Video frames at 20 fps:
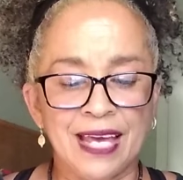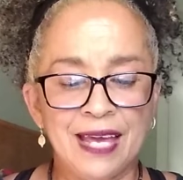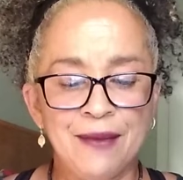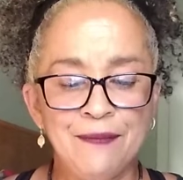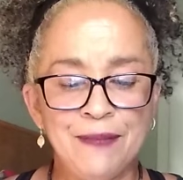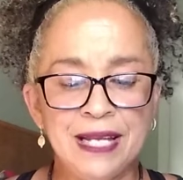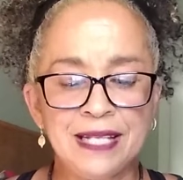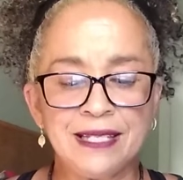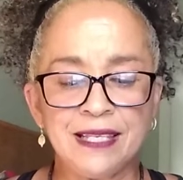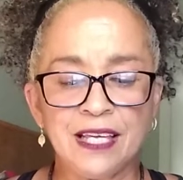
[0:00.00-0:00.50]

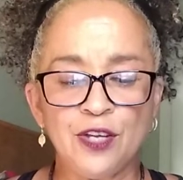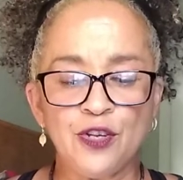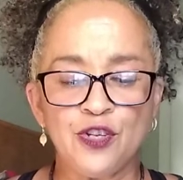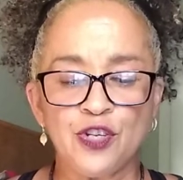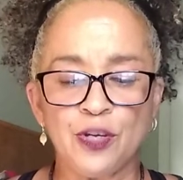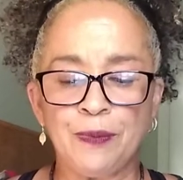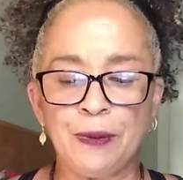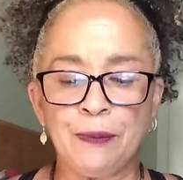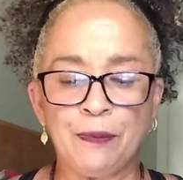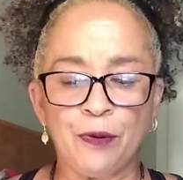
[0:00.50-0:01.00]
It means that you
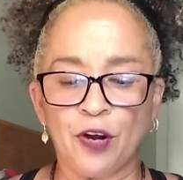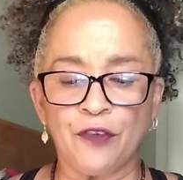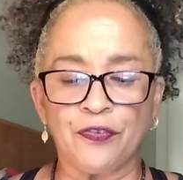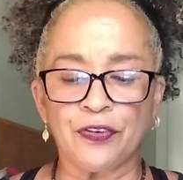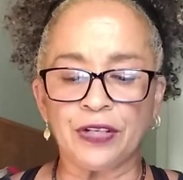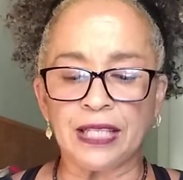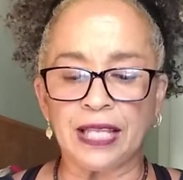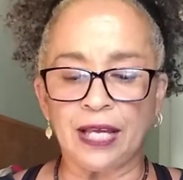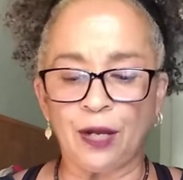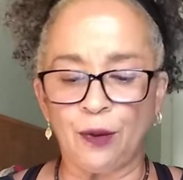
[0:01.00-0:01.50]
should be
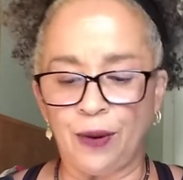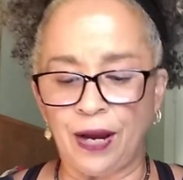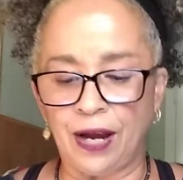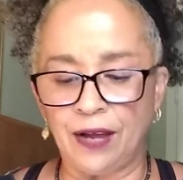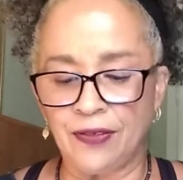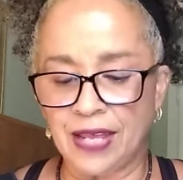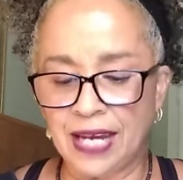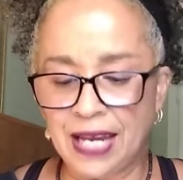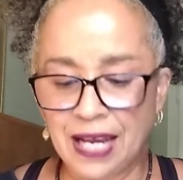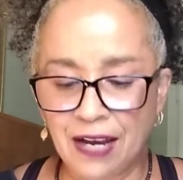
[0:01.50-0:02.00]
perfectly
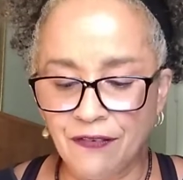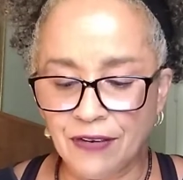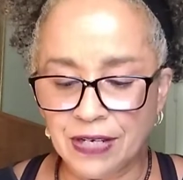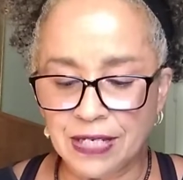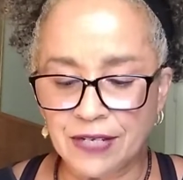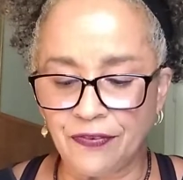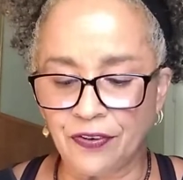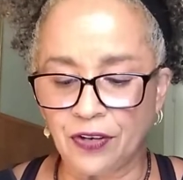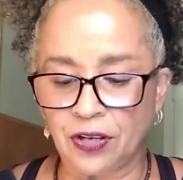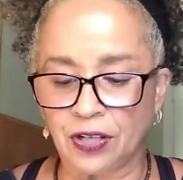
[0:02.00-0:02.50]
aware that every
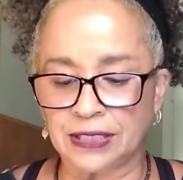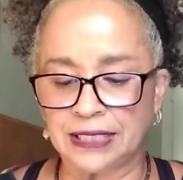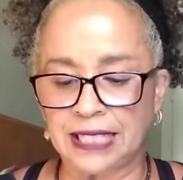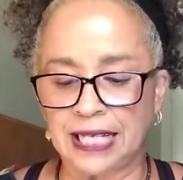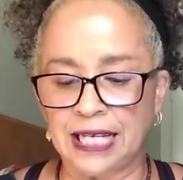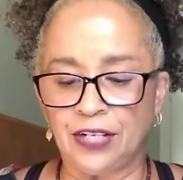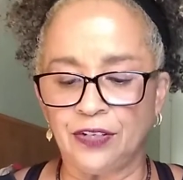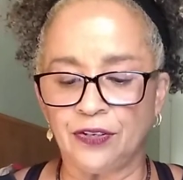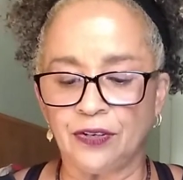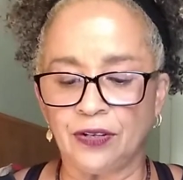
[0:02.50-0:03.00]

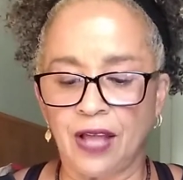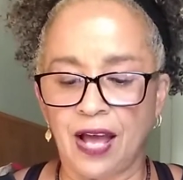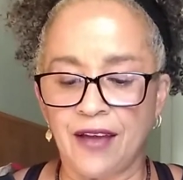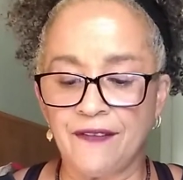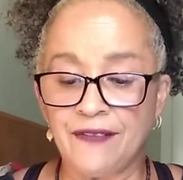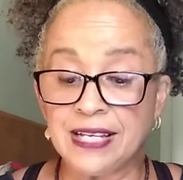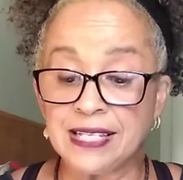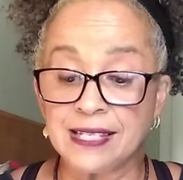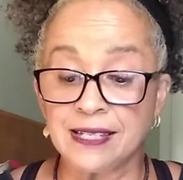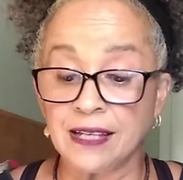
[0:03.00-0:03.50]
difficulty in your
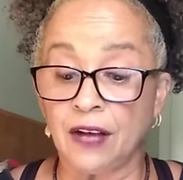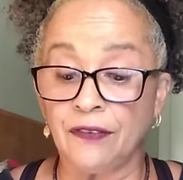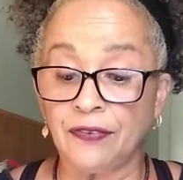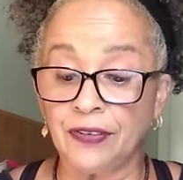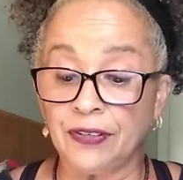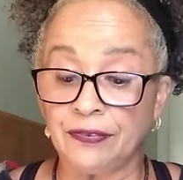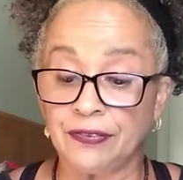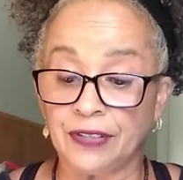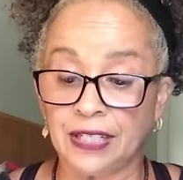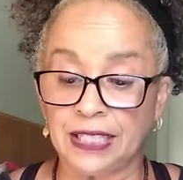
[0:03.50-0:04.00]
life is
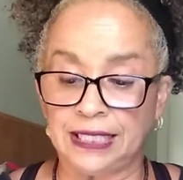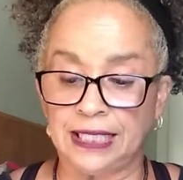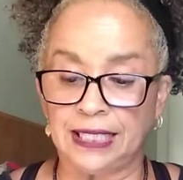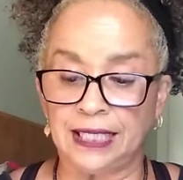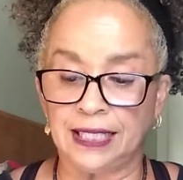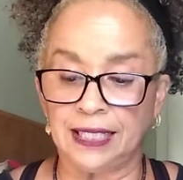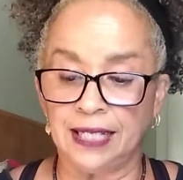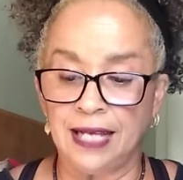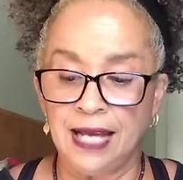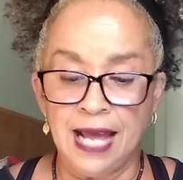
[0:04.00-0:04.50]

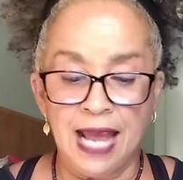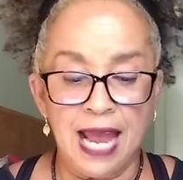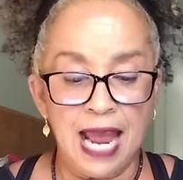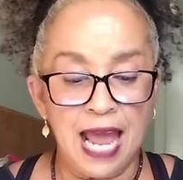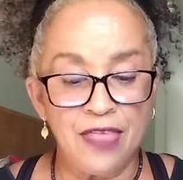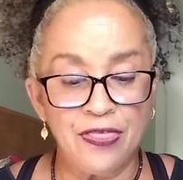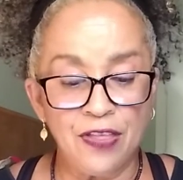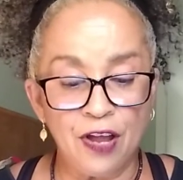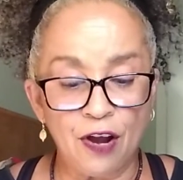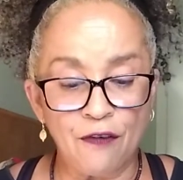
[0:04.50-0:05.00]
self-inflicted,
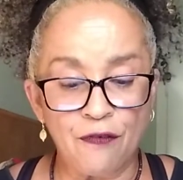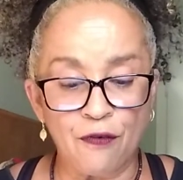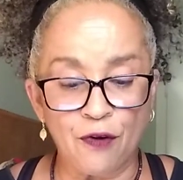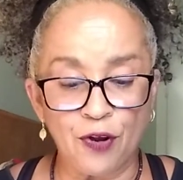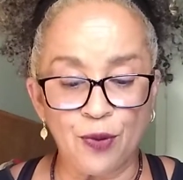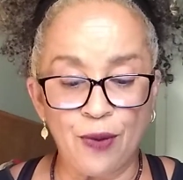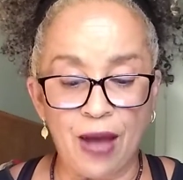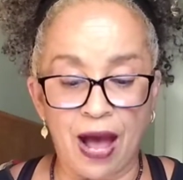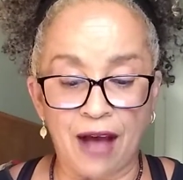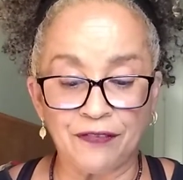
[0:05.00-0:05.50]
and
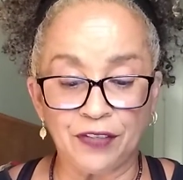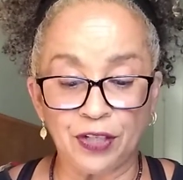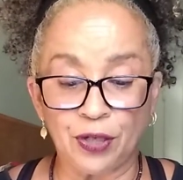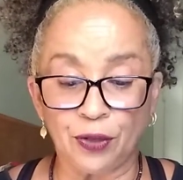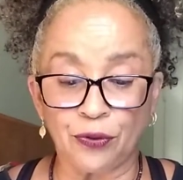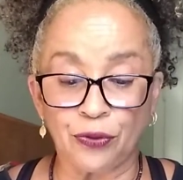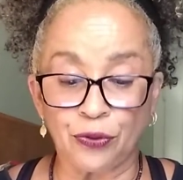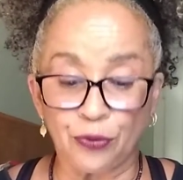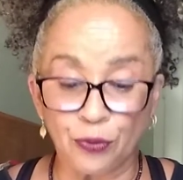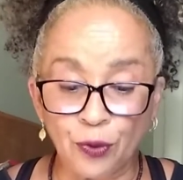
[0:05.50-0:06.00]
therefore you have to
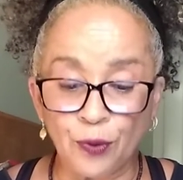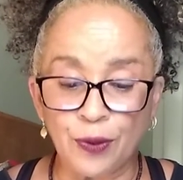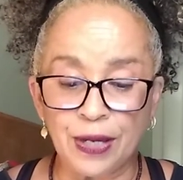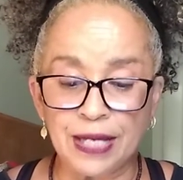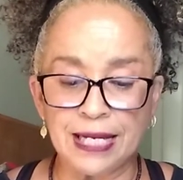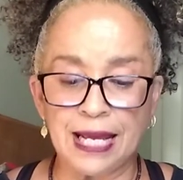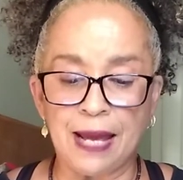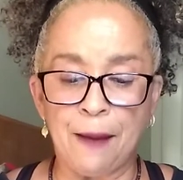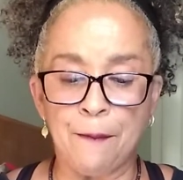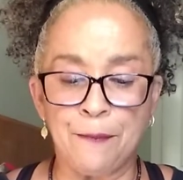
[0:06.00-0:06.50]
go through
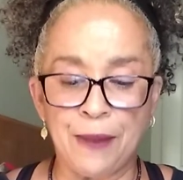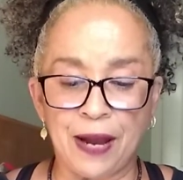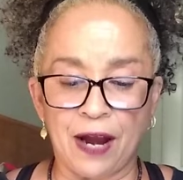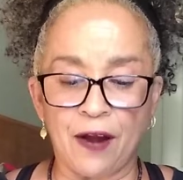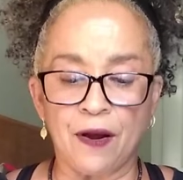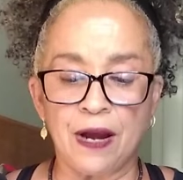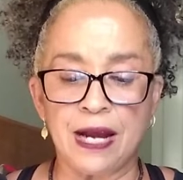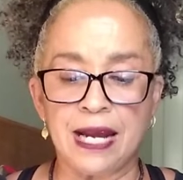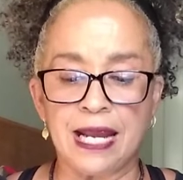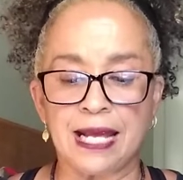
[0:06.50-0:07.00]
it,
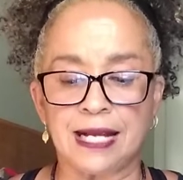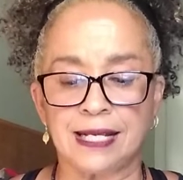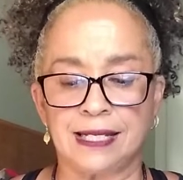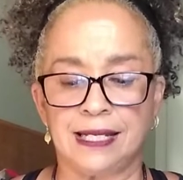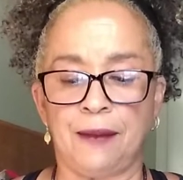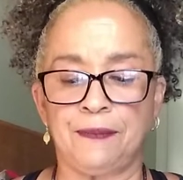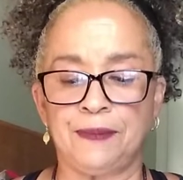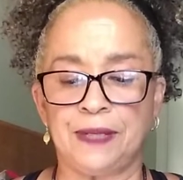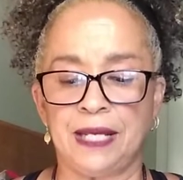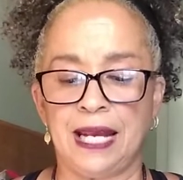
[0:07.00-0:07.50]
bear it,
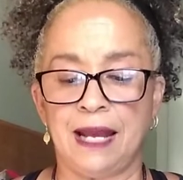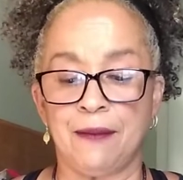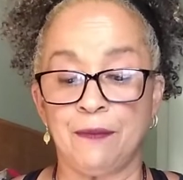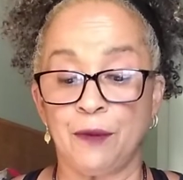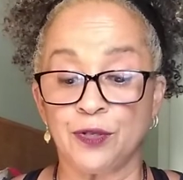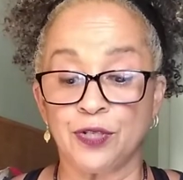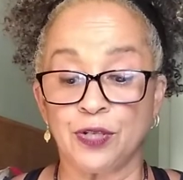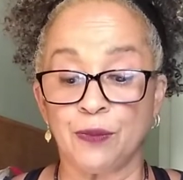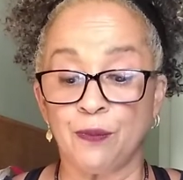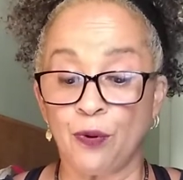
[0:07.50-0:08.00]
accept it, and
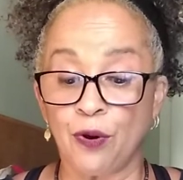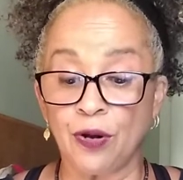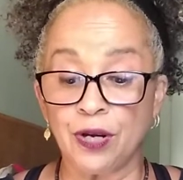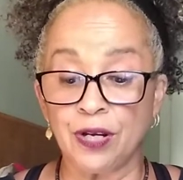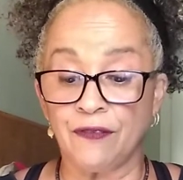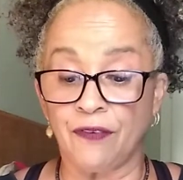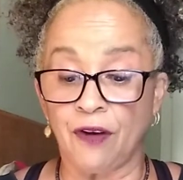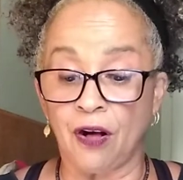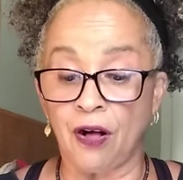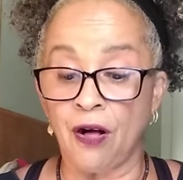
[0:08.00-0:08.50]
most
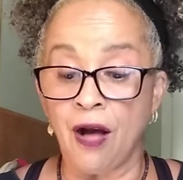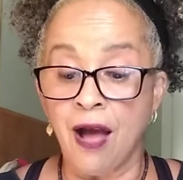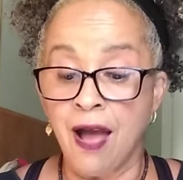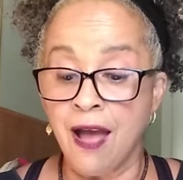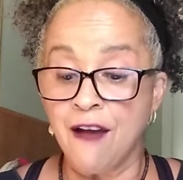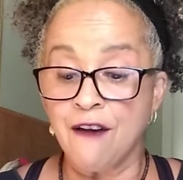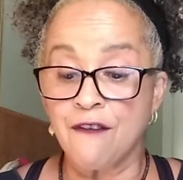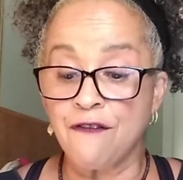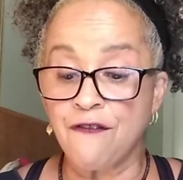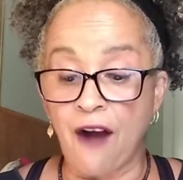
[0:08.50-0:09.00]
important of all,
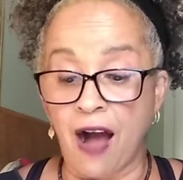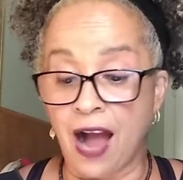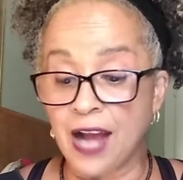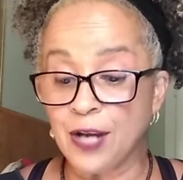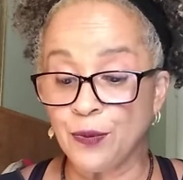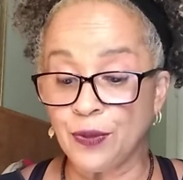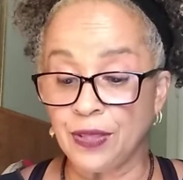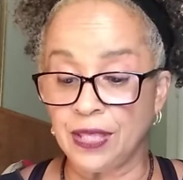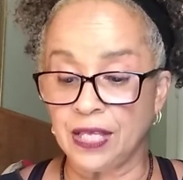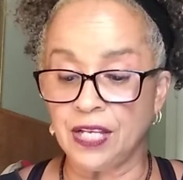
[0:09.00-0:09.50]

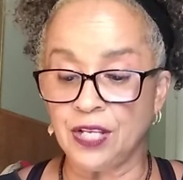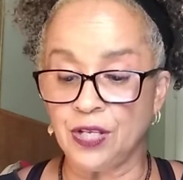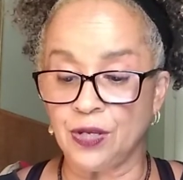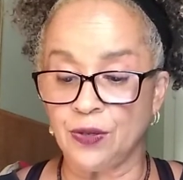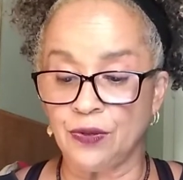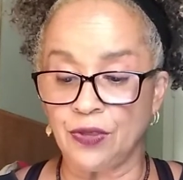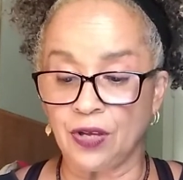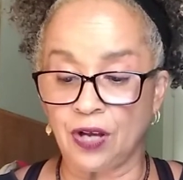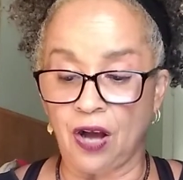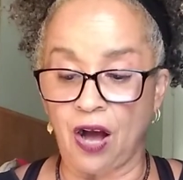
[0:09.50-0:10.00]
find within
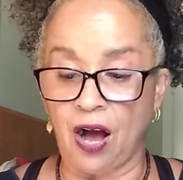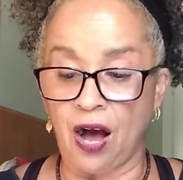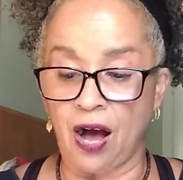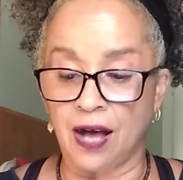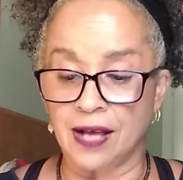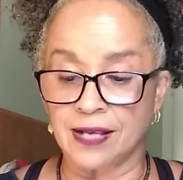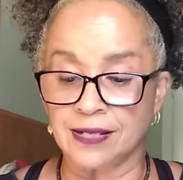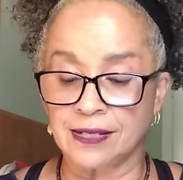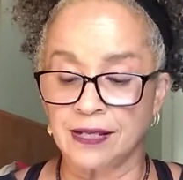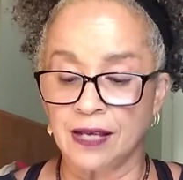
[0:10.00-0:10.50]
you the
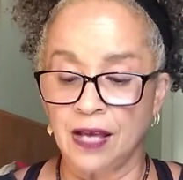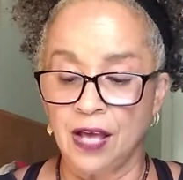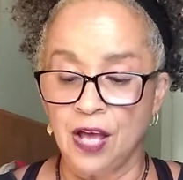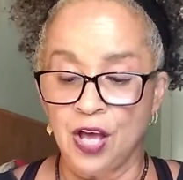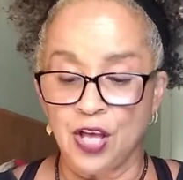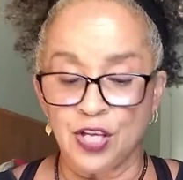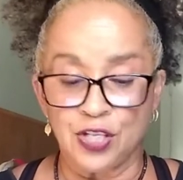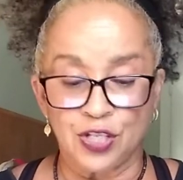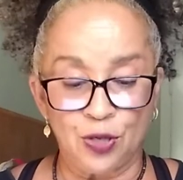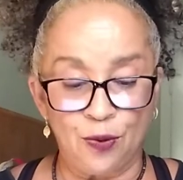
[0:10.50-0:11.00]
cause
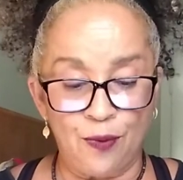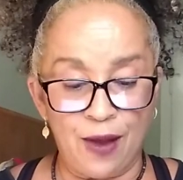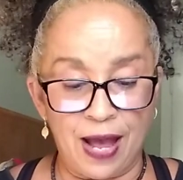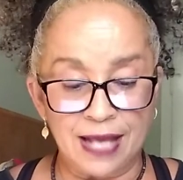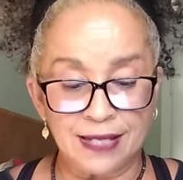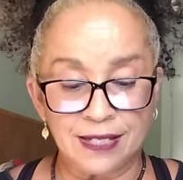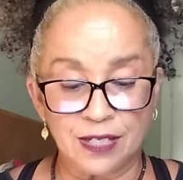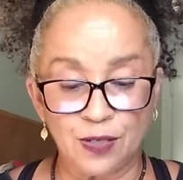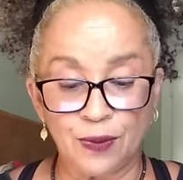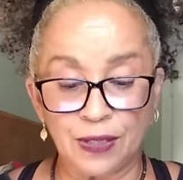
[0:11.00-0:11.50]
so
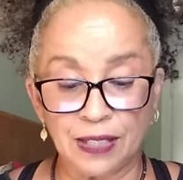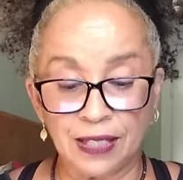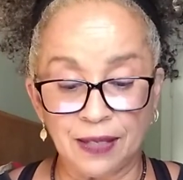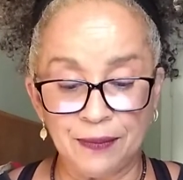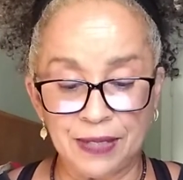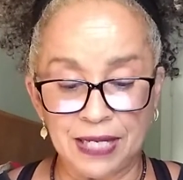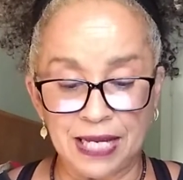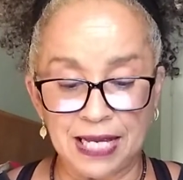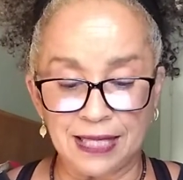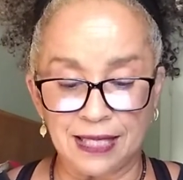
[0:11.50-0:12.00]
as to
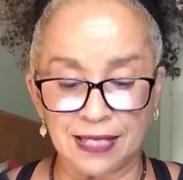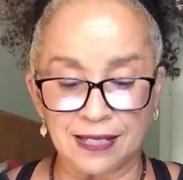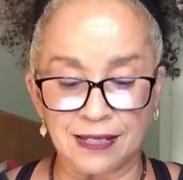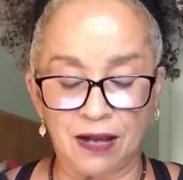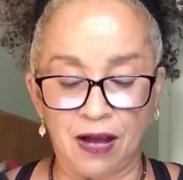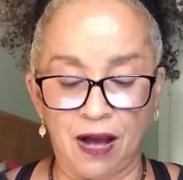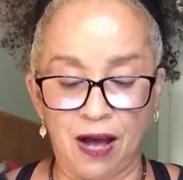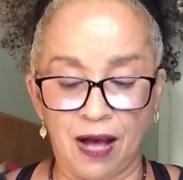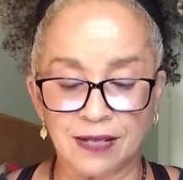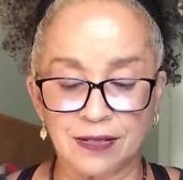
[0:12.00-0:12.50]
eliminate this
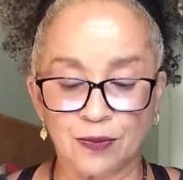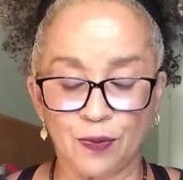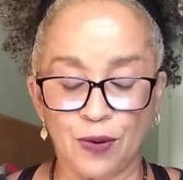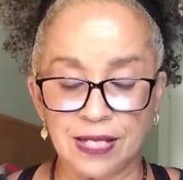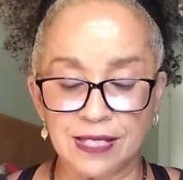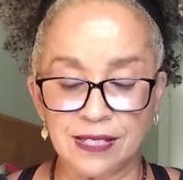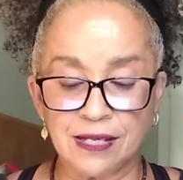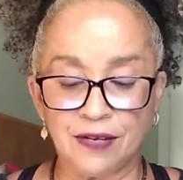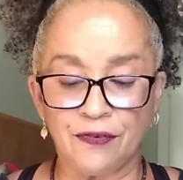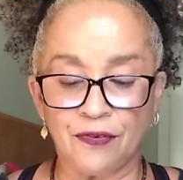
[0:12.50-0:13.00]
cause
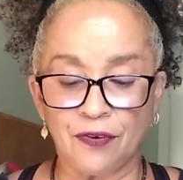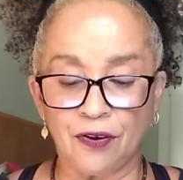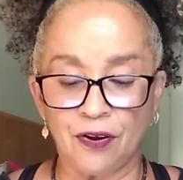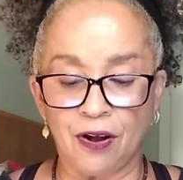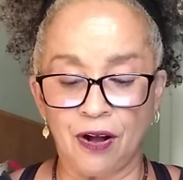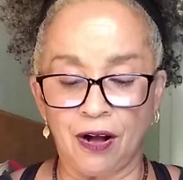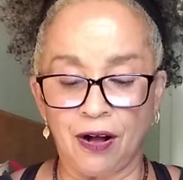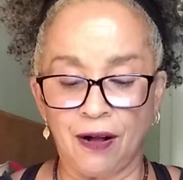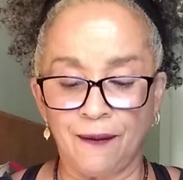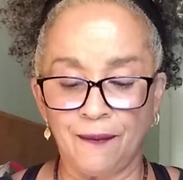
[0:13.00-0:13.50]
once and for
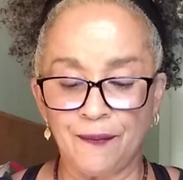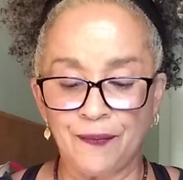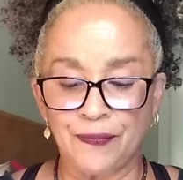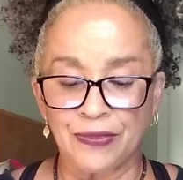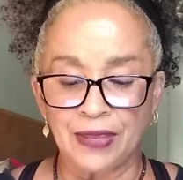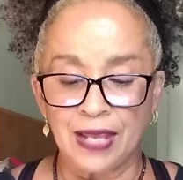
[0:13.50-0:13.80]
all.